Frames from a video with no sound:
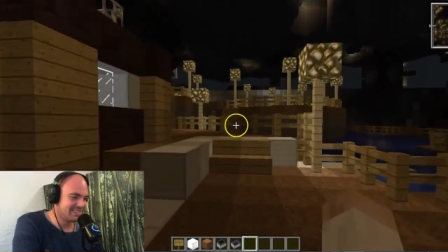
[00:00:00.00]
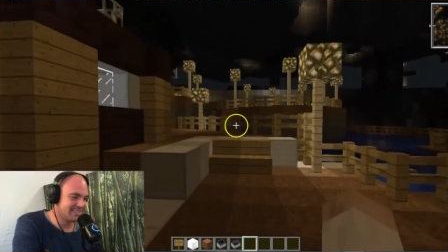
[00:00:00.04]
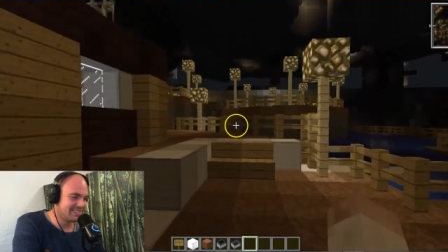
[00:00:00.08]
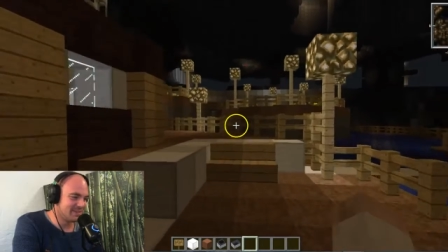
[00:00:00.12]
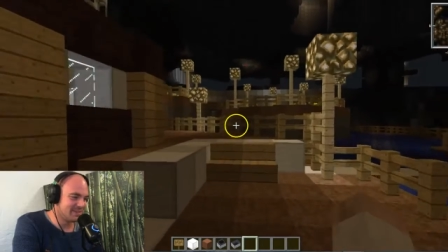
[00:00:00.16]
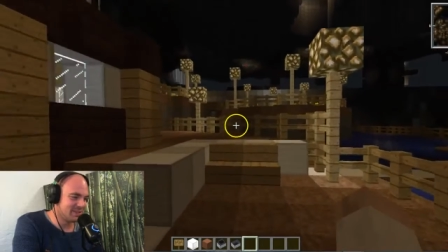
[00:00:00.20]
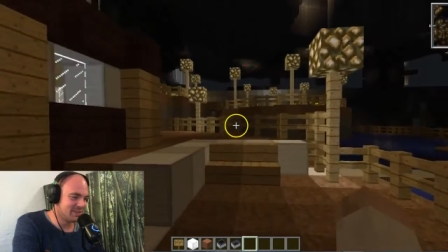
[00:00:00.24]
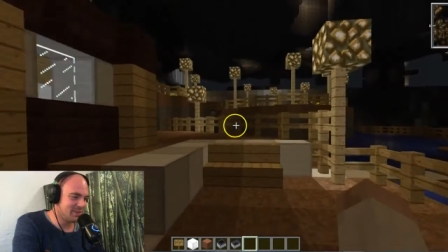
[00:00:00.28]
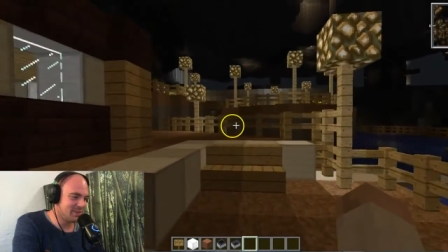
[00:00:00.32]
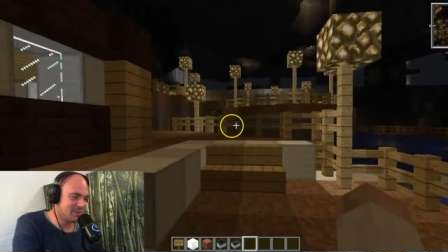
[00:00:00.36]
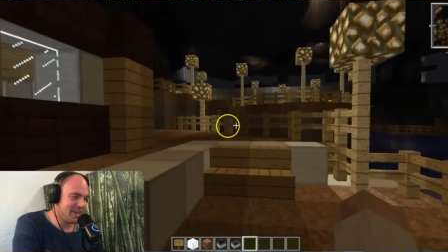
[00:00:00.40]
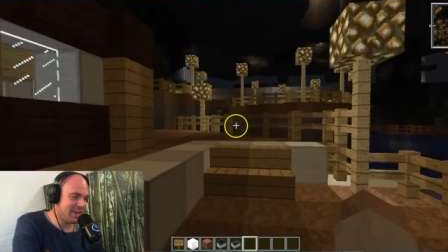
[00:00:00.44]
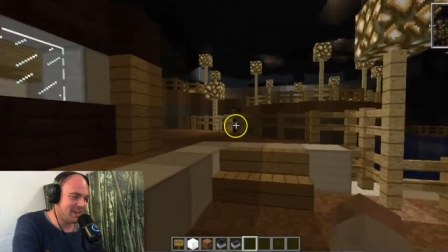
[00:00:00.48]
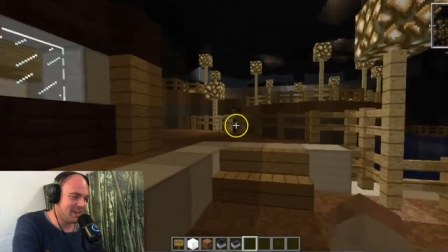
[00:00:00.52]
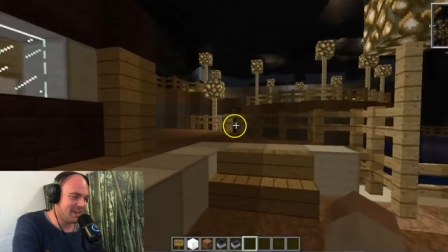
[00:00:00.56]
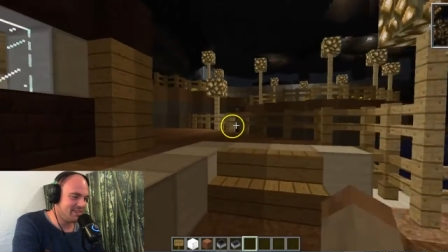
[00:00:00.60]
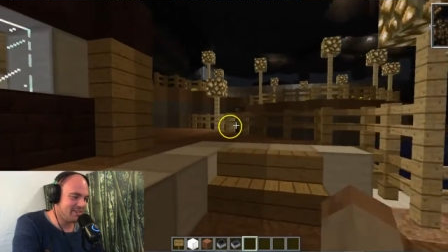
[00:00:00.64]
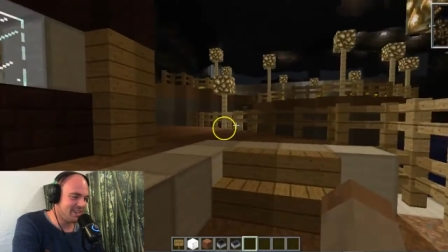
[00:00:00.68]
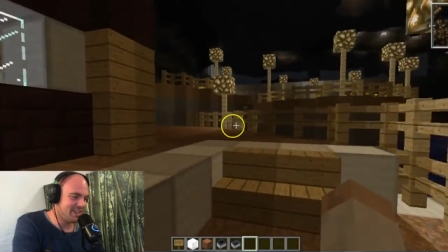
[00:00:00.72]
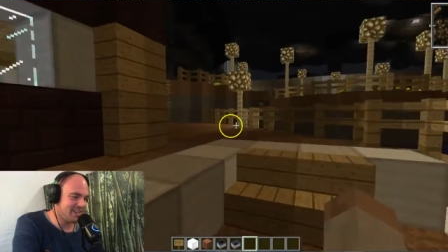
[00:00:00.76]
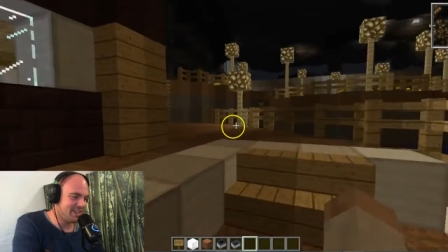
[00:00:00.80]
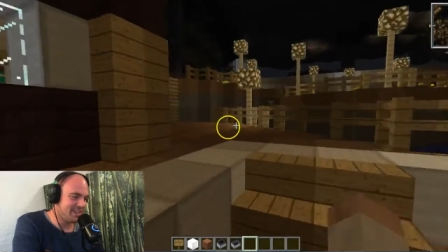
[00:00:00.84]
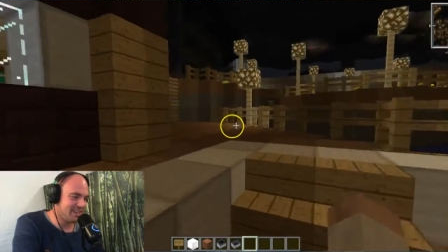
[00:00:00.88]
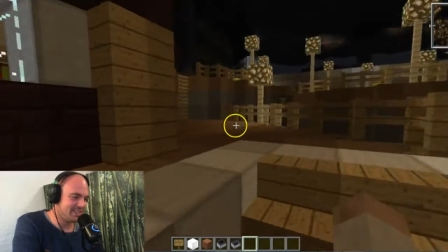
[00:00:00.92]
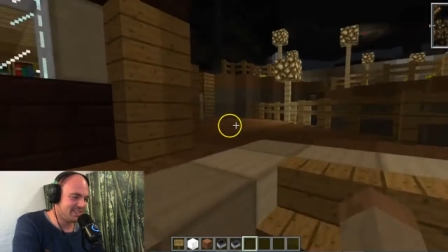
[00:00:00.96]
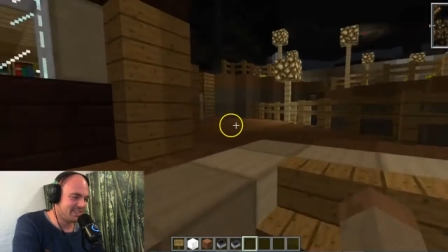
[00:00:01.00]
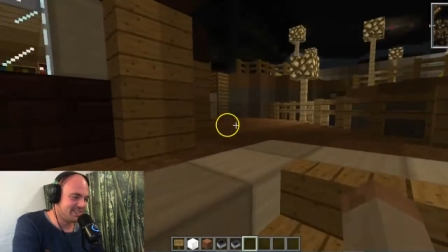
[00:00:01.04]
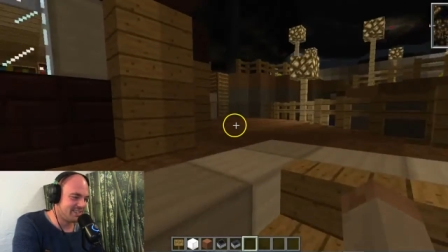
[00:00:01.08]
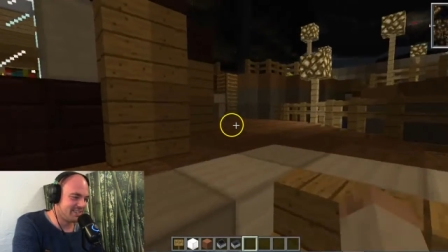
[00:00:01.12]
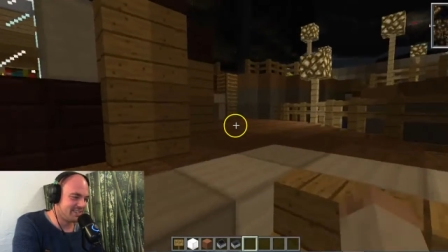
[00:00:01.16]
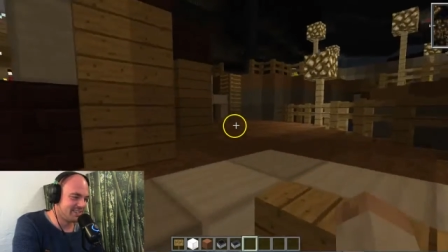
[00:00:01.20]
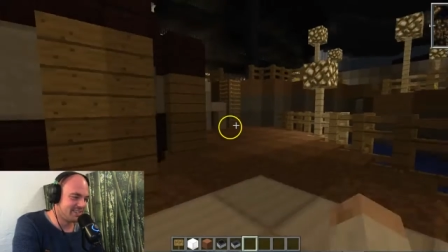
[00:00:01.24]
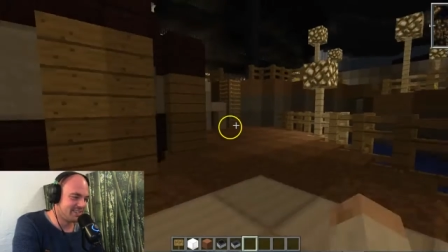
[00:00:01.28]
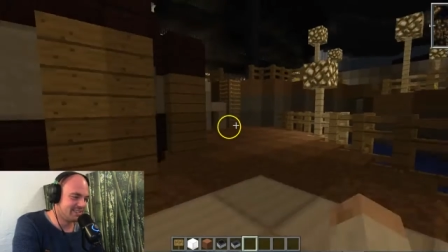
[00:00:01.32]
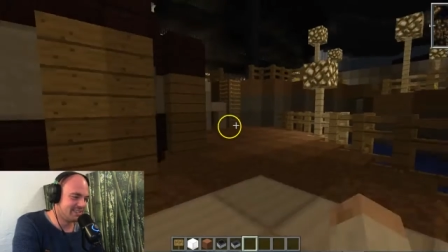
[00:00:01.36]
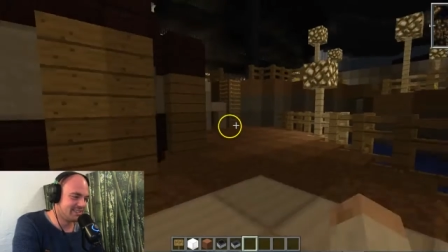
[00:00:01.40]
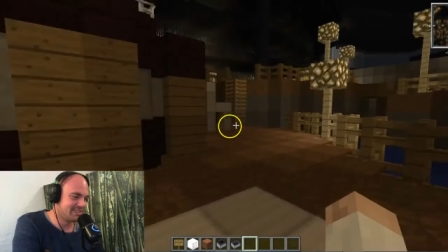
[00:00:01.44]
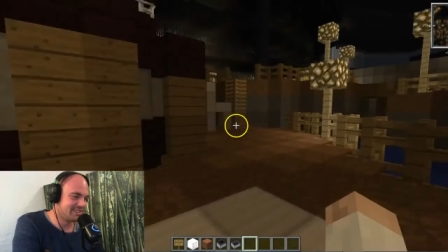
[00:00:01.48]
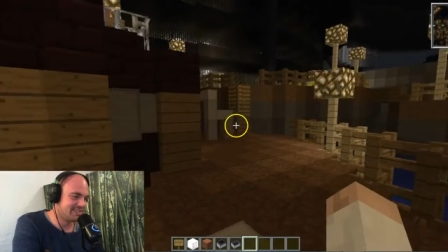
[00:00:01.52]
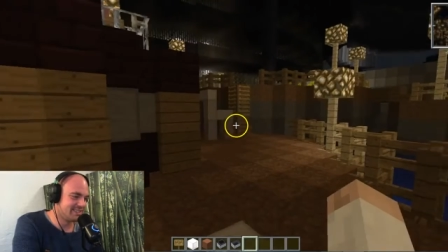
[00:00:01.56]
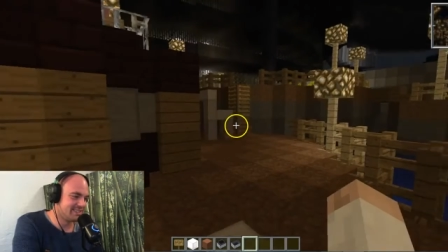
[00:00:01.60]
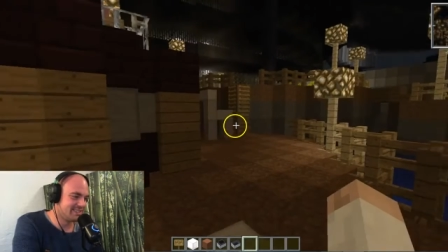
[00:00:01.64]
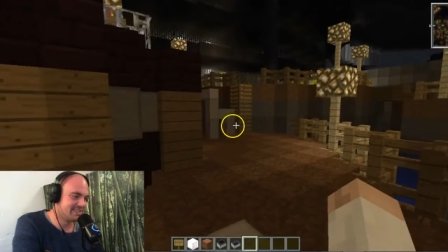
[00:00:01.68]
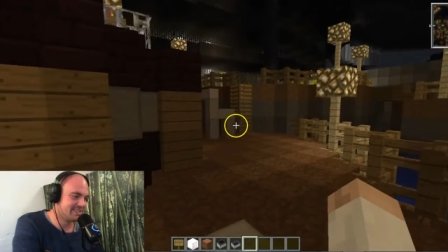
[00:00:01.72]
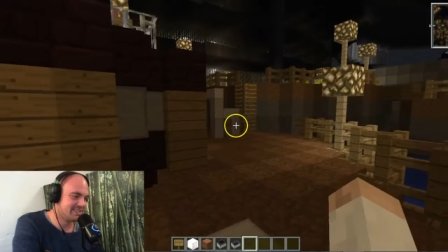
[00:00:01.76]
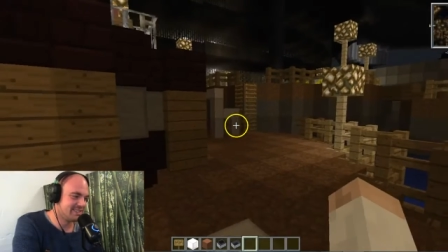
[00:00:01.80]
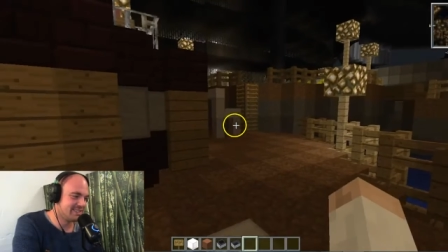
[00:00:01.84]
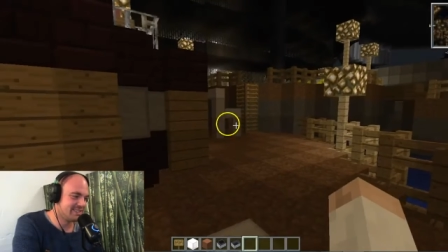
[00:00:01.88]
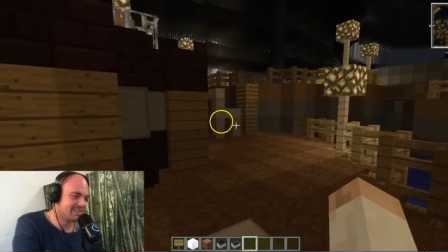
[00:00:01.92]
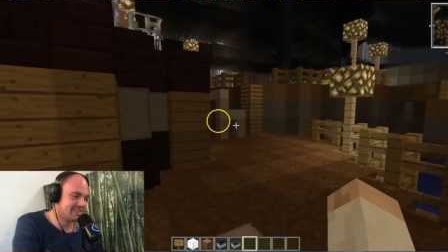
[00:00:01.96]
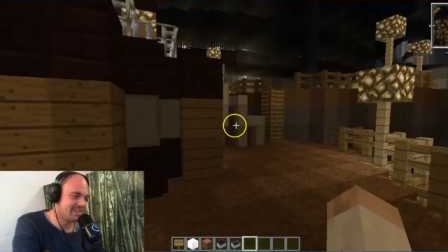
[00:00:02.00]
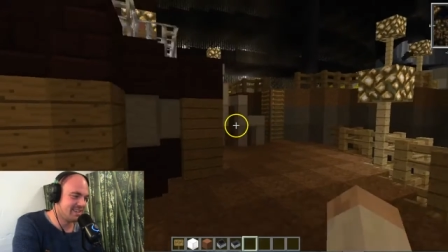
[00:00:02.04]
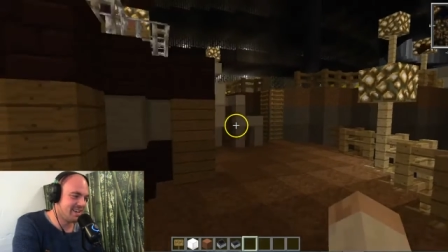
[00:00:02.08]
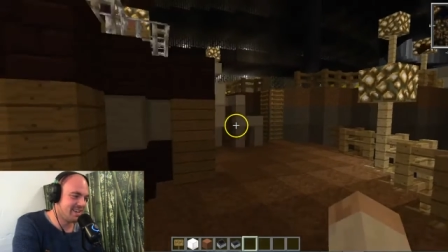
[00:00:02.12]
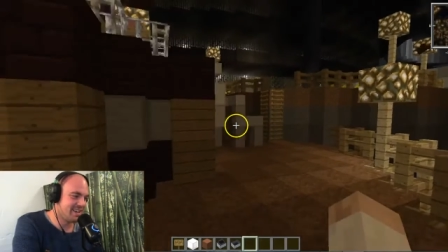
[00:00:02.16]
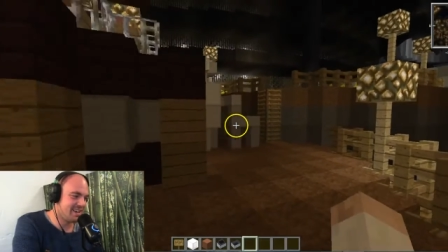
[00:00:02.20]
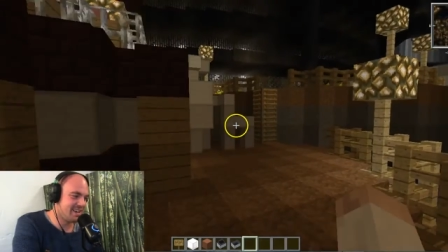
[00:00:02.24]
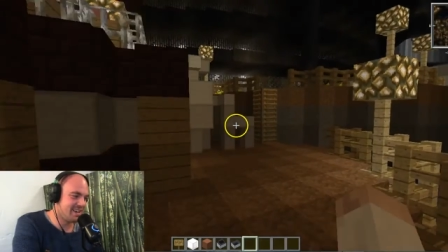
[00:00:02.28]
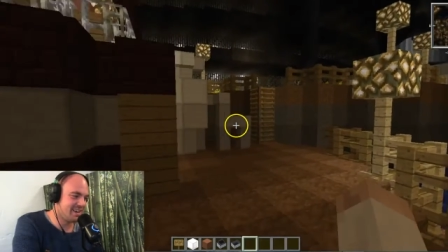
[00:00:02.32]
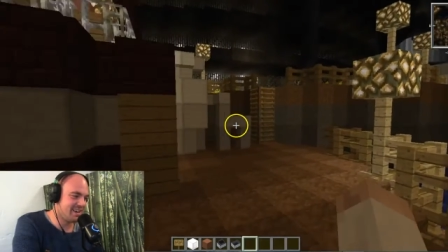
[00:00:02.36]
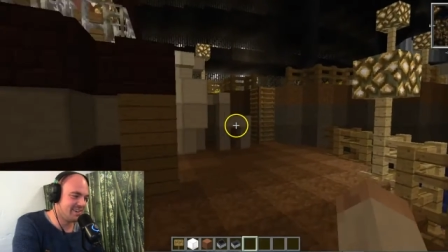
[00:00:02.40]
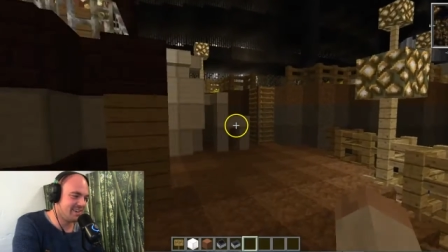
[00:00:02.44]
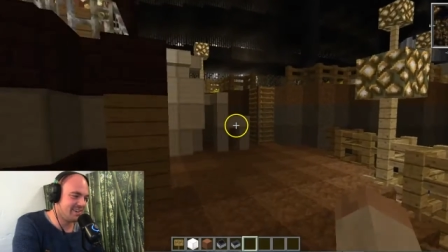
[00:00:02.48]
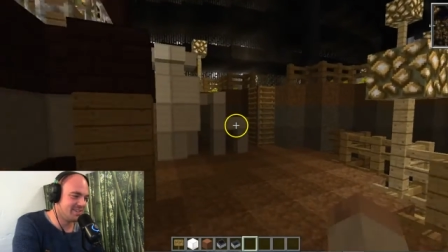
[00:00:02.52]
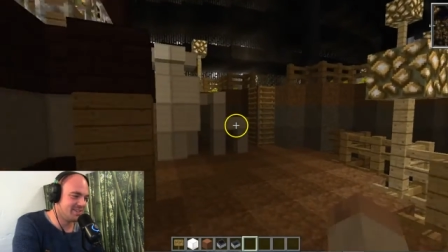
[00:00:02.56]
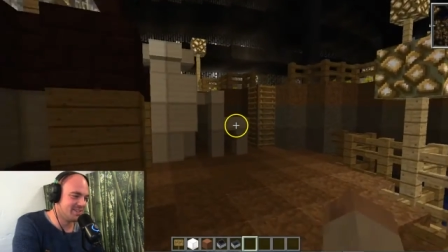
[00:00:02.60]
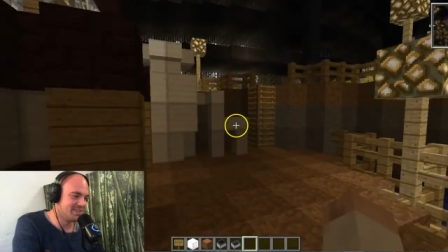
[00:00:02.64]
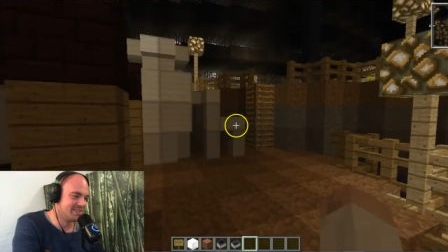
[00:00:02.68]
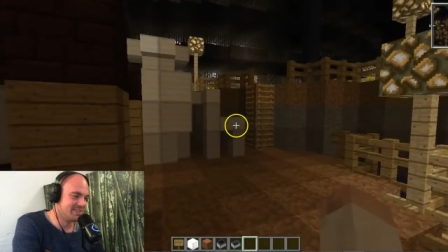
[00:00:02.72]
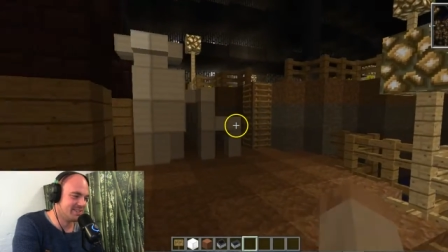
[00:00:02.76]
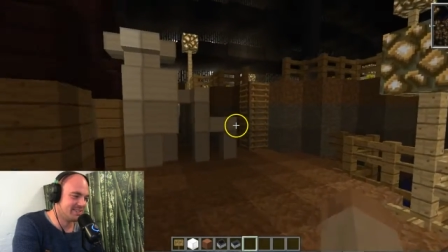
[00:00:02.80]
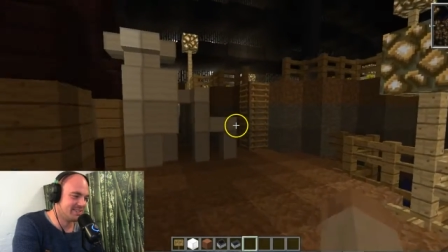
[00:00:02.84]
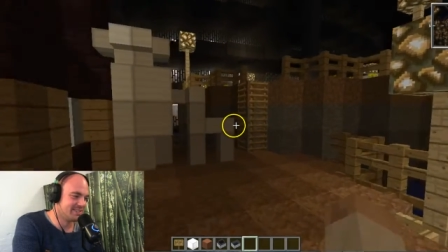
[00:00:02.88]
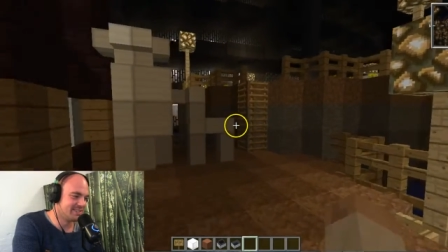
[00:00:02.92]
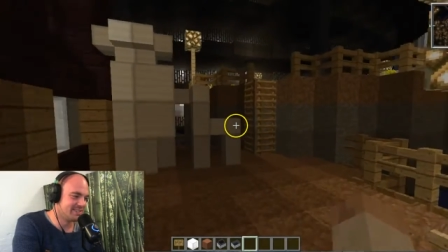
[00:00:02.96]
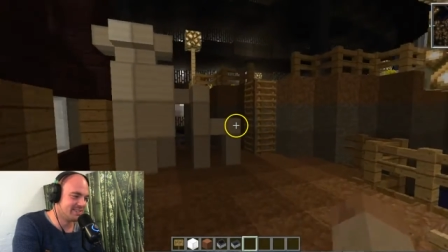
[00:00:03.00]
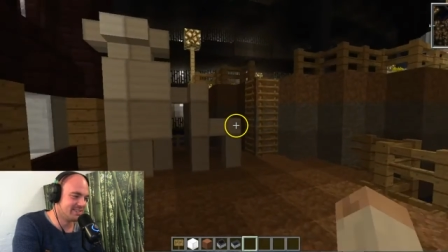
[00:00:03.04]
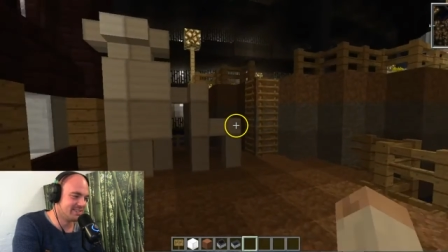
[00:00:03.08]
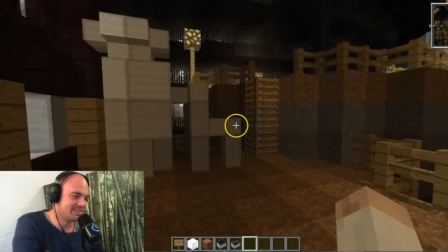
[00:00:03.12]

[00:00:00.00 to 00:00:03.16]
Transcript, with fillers: what do we have here? Oh.